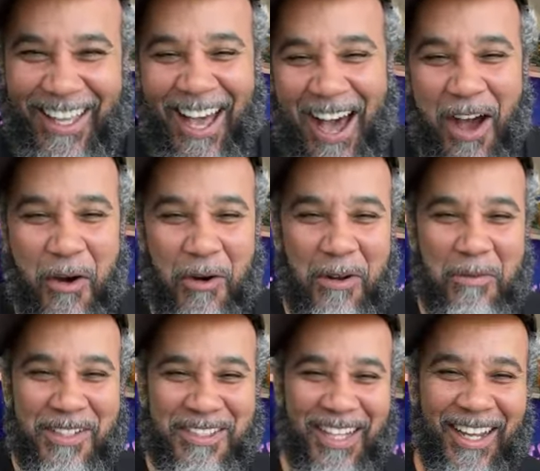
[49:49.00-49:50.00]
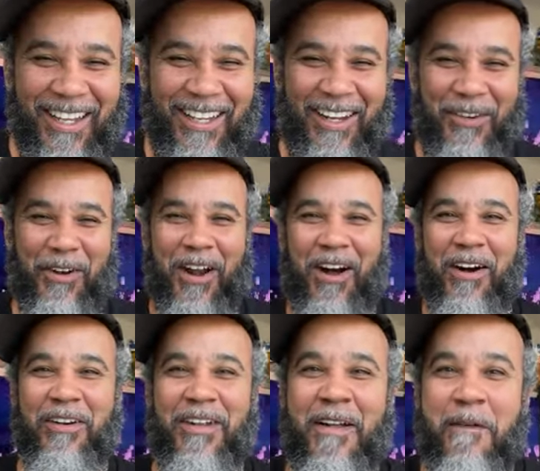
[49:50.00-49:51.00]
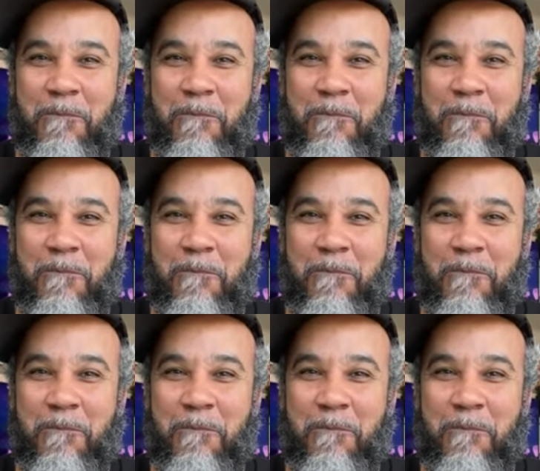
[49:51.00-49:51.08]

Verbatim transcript: I don't want to be saying nothing wrong.